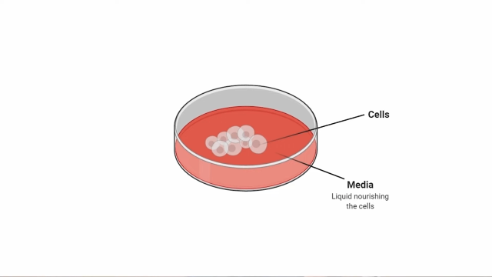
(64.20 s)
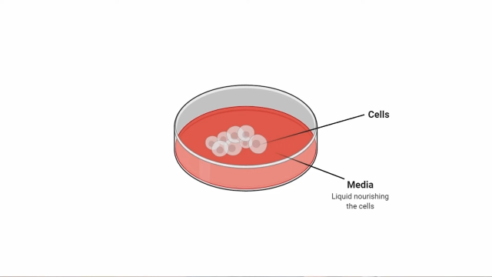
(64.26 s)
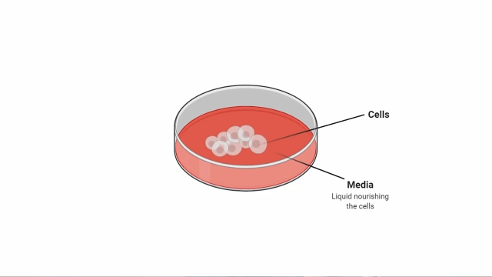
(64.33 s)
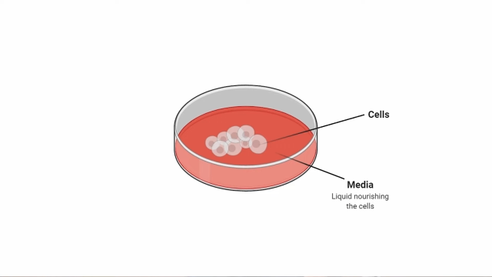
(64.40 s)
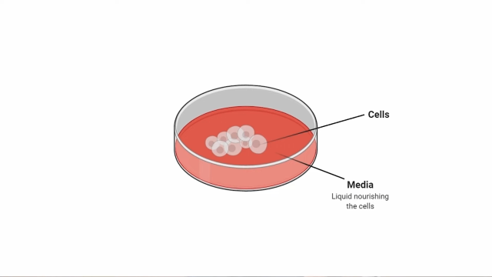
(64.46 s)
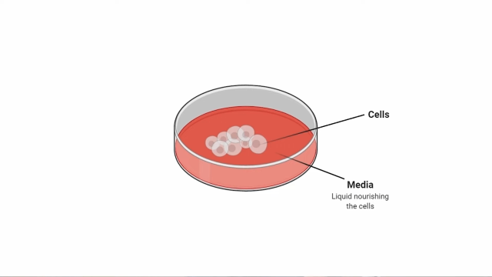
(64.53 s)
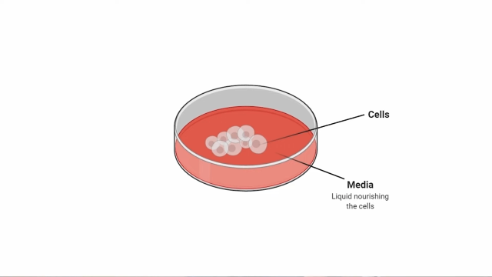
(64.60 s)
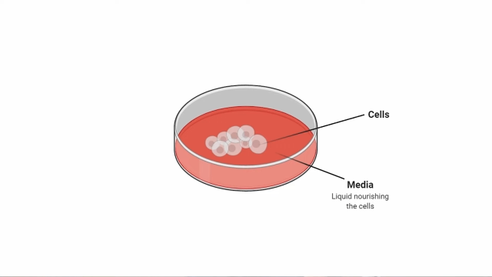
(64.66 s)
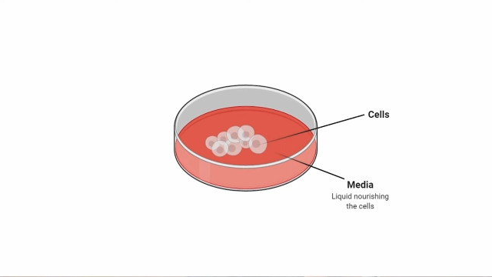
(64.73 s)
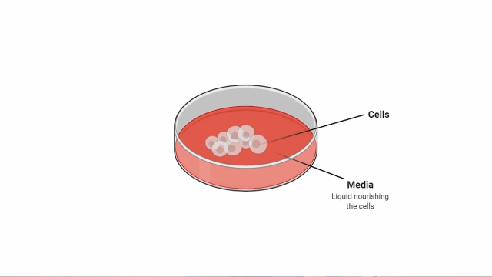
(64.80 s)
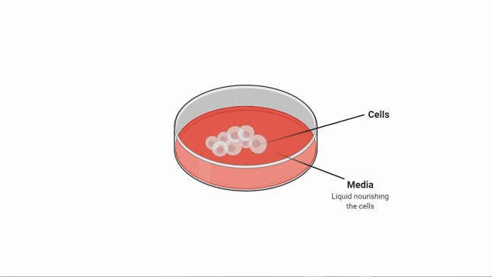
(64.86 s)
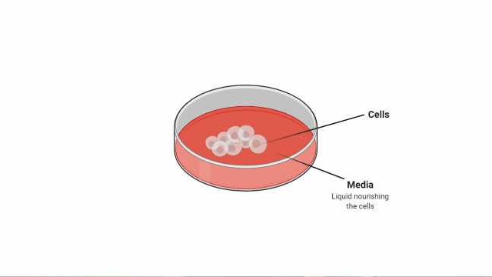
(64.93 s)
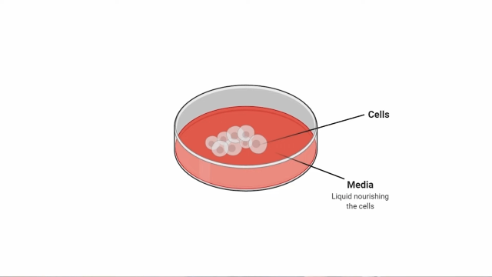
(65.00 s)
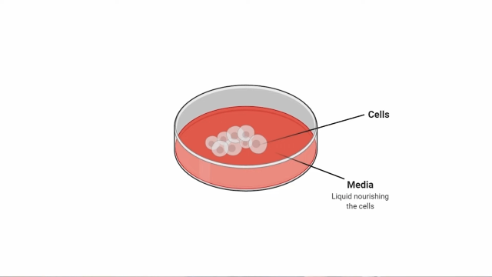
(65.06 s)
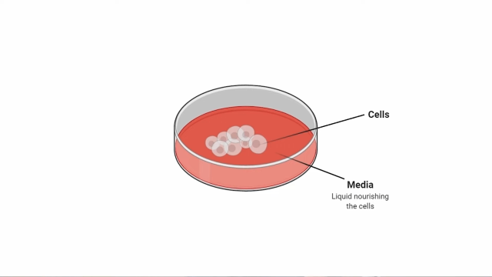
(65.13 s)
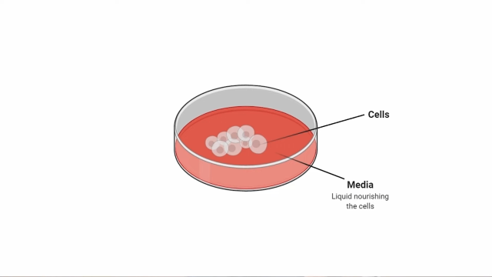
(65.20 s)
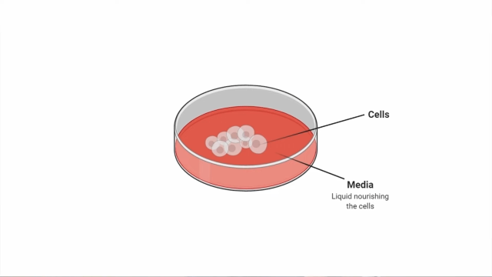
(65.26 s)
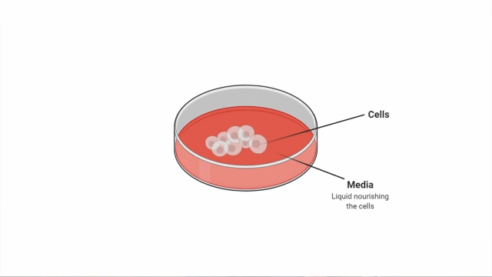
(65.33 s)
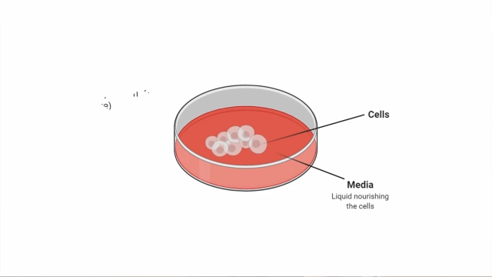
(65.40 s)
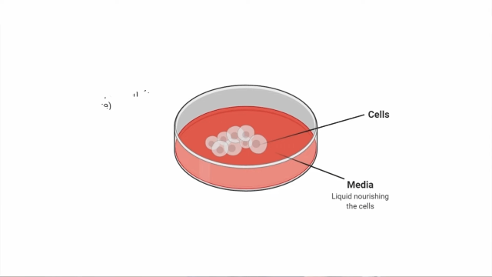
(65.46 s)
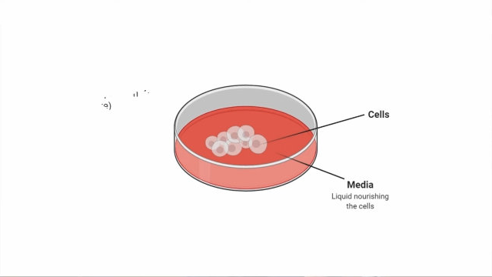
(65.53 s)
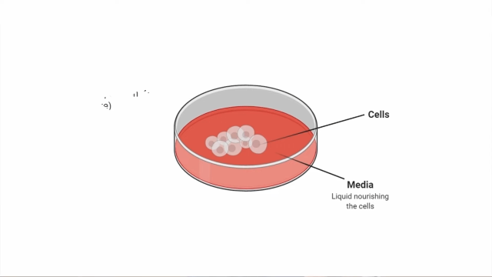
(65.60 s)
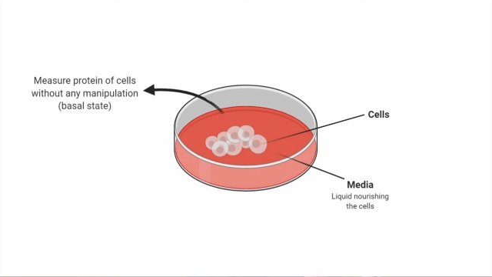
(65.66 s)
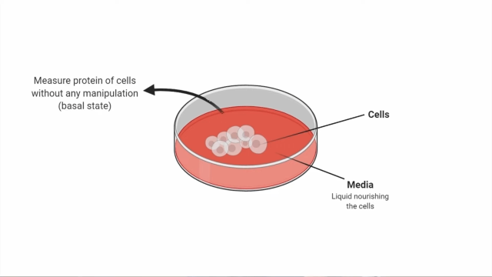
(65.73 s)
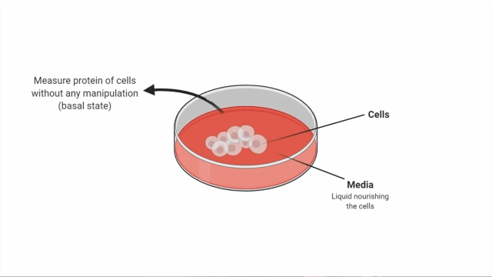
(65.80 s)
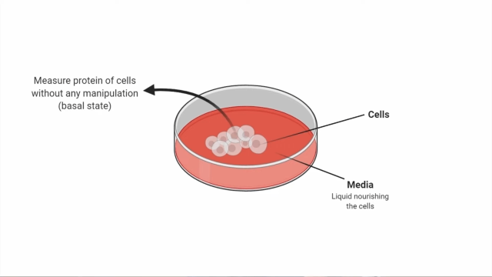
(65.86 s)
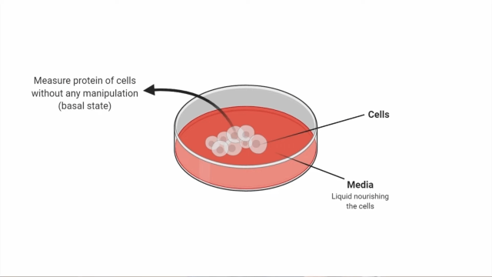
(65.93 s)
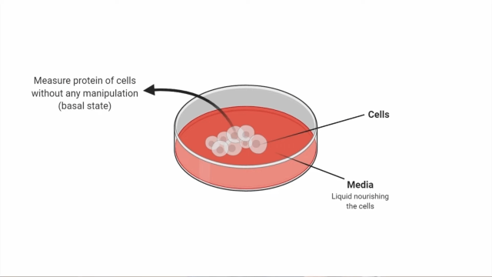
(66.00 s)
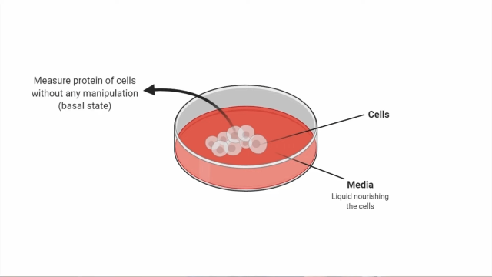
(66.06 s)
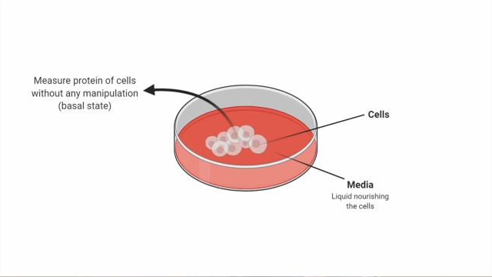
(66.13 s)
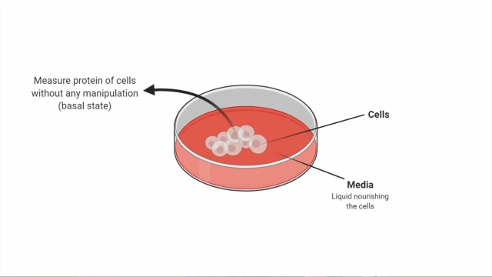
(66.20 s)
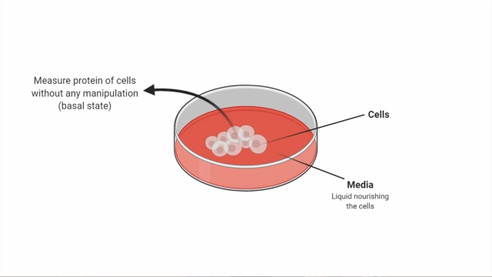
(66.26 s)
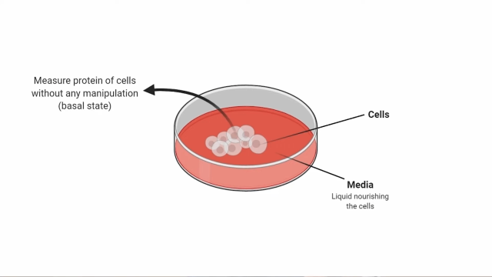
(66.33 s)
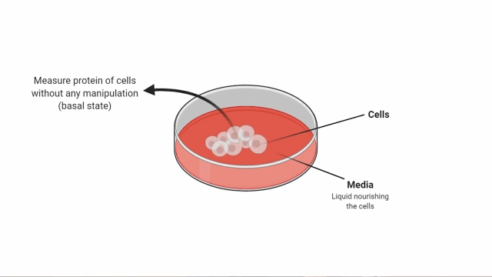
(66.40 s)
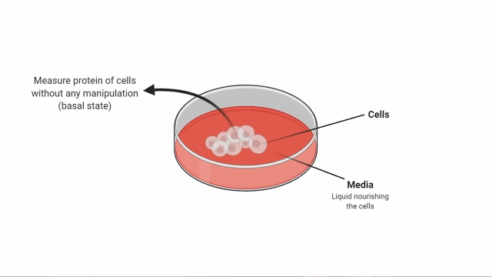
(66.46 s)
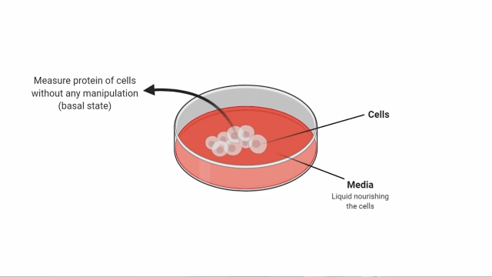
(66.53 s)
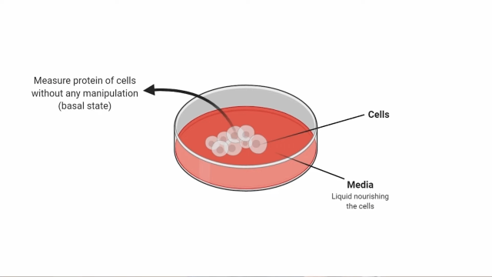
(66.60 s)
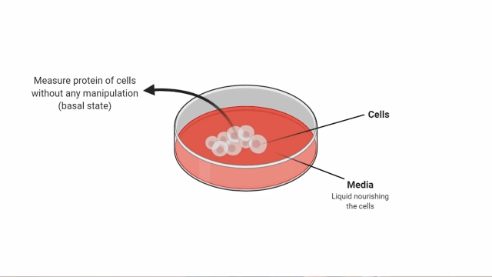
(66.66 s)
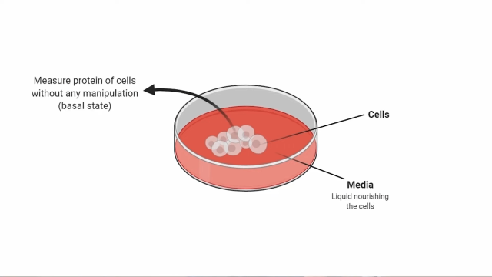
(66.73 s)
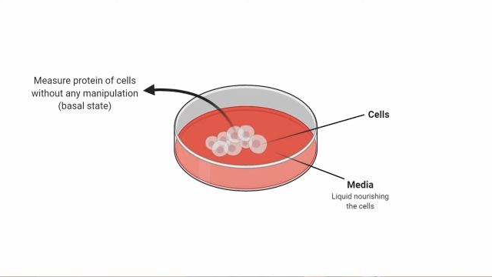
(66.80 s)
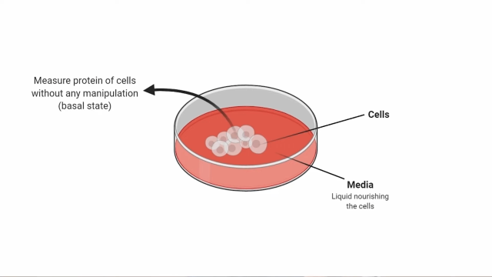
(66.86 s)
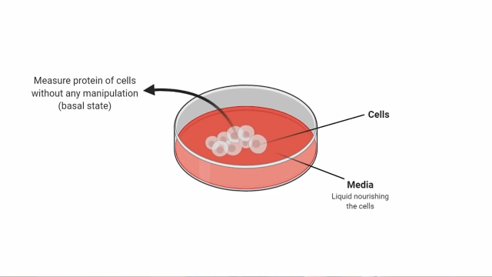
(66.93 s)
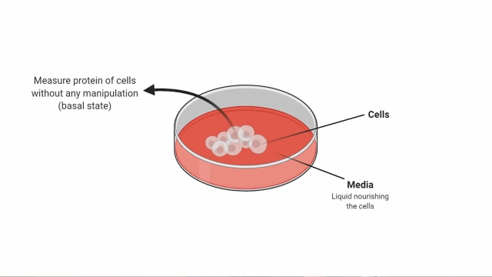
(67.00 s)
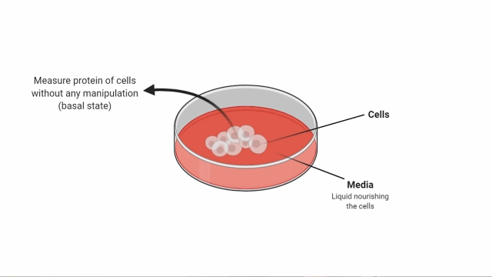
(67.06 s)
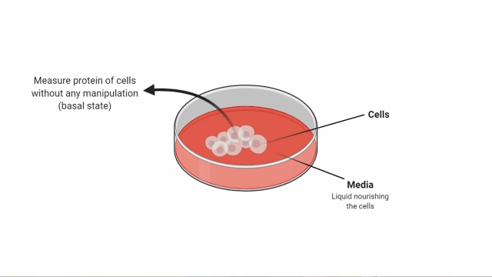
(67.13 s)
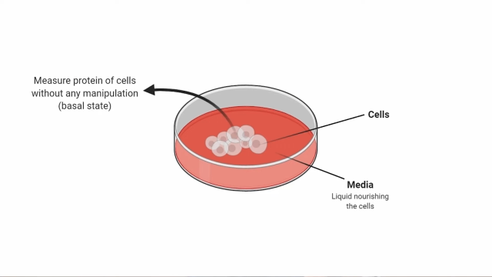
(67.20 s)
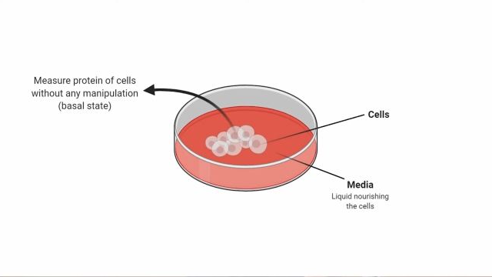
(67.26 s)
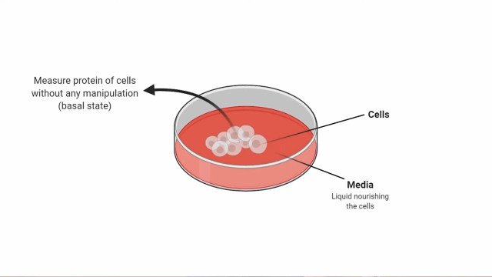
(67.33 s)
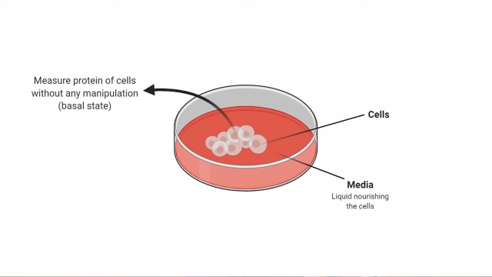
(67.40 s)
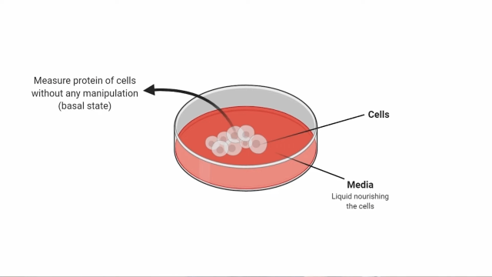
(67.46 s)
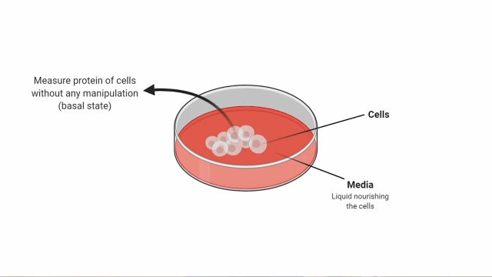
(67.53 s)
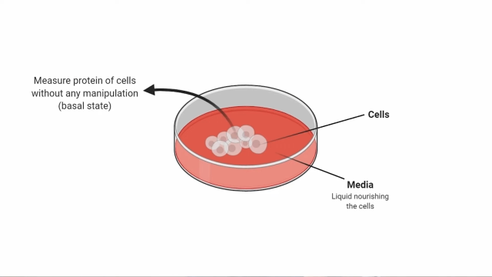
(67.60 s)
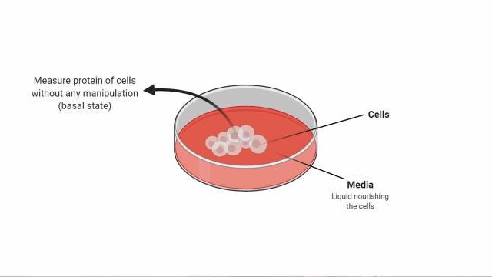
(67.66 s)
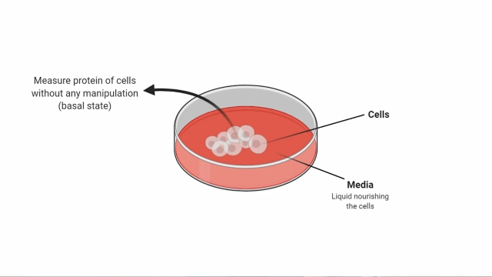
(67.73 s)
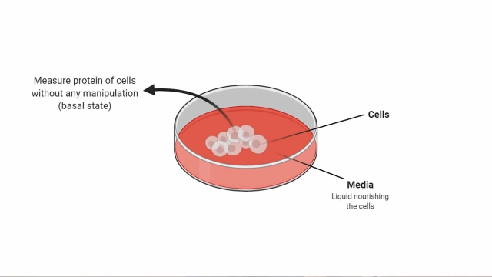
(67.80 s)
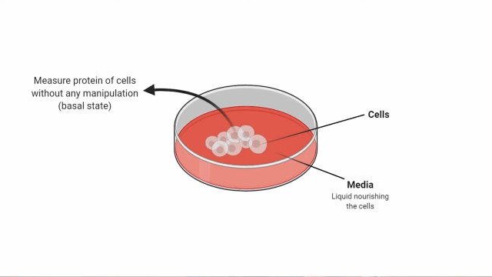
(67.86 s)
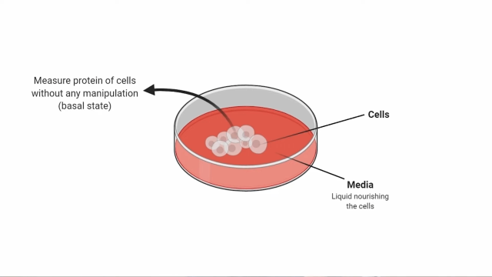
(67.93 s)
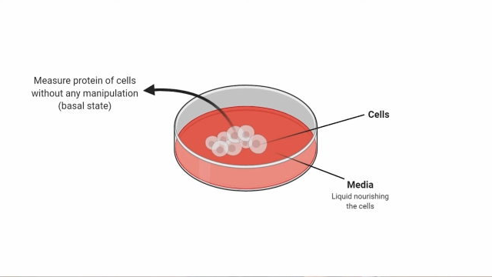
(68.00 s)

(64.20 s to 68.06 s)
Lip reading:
Nobody's mouth can be seen.